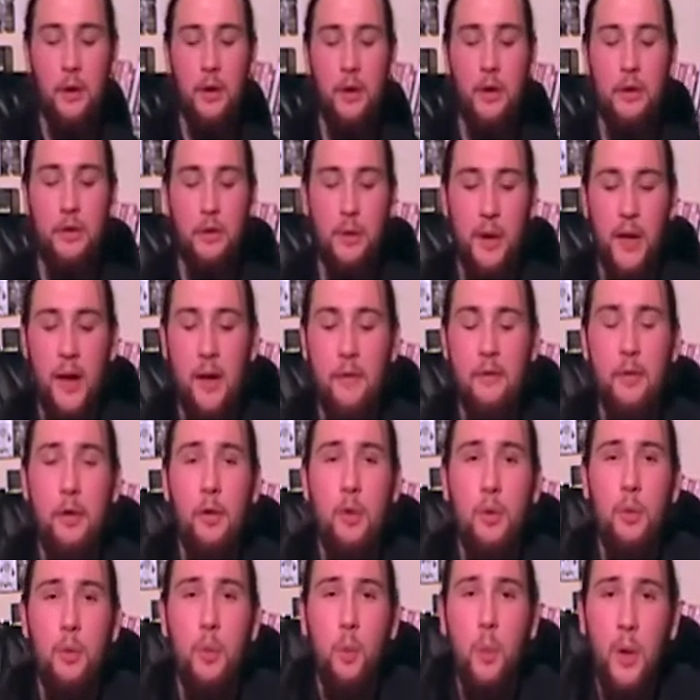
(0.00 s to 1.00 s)
is you have
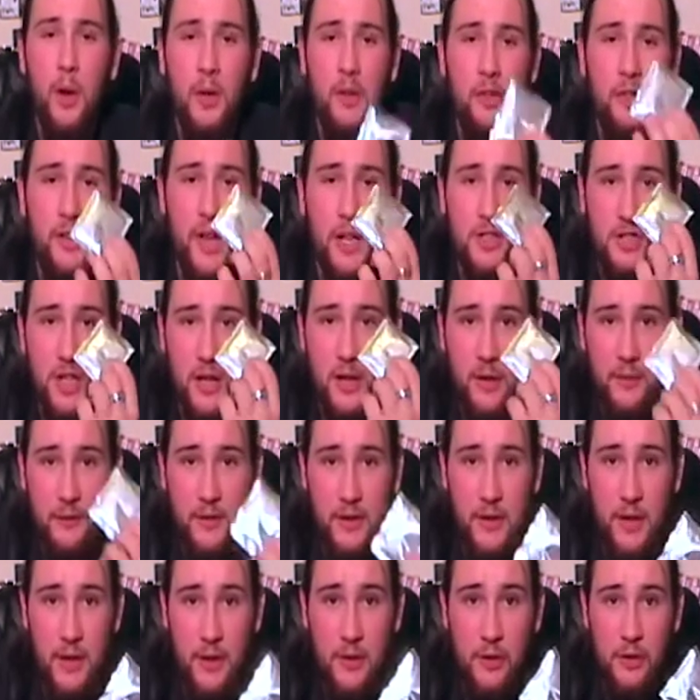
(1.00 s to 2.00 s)
1 sachet of
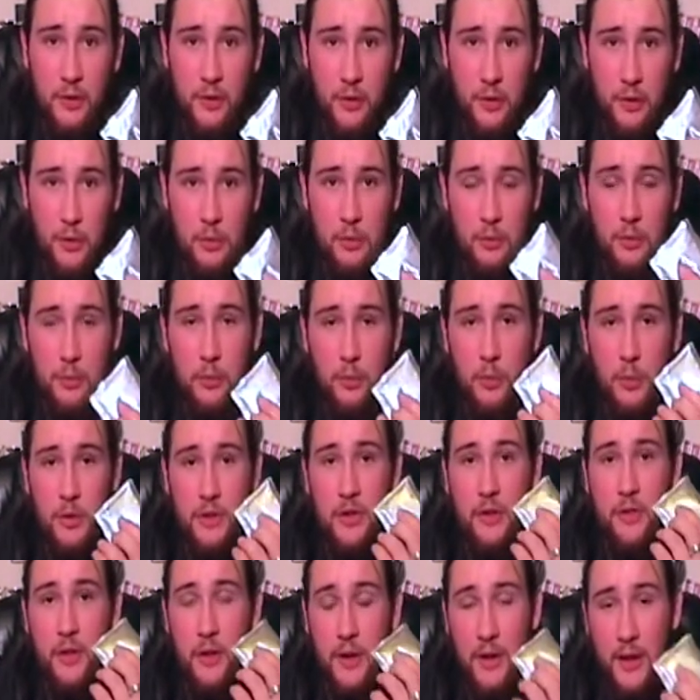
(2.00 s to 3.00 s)
yeast,
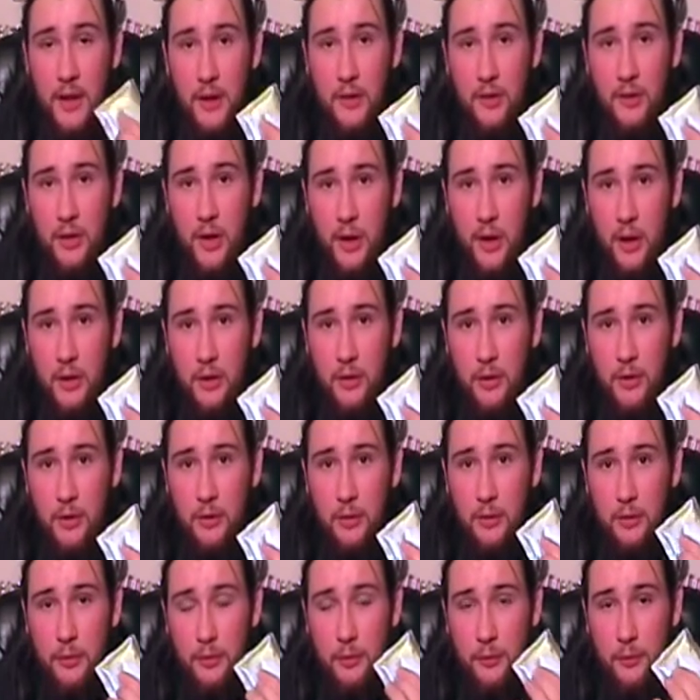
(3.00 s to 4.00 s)
which is the kickstarter
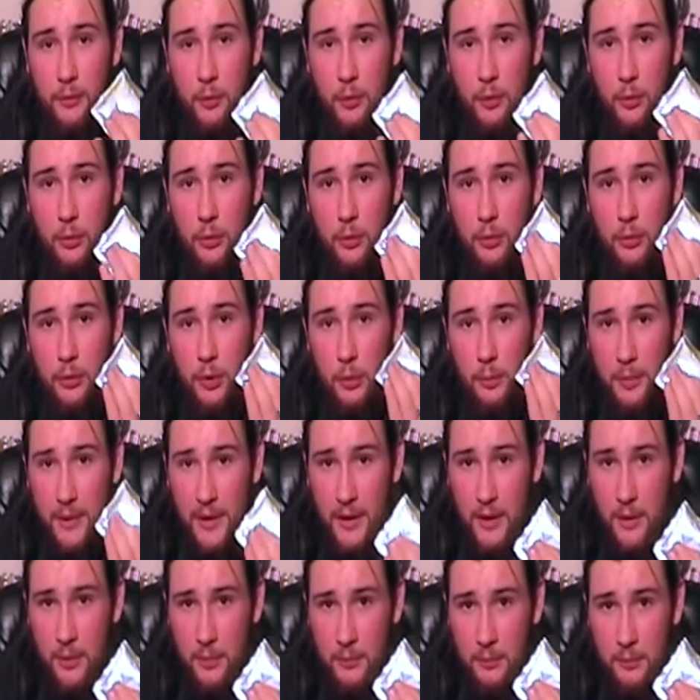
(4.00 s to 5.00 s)
for your
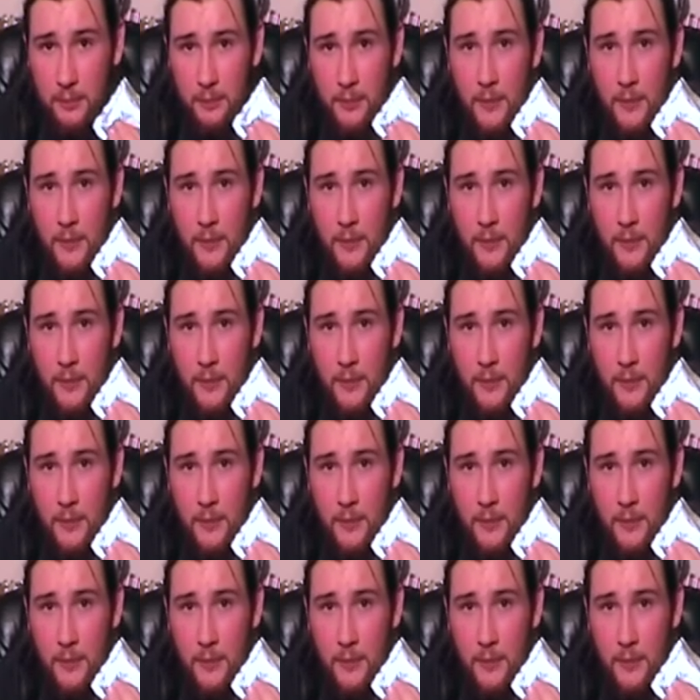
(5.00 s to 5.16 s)
beer,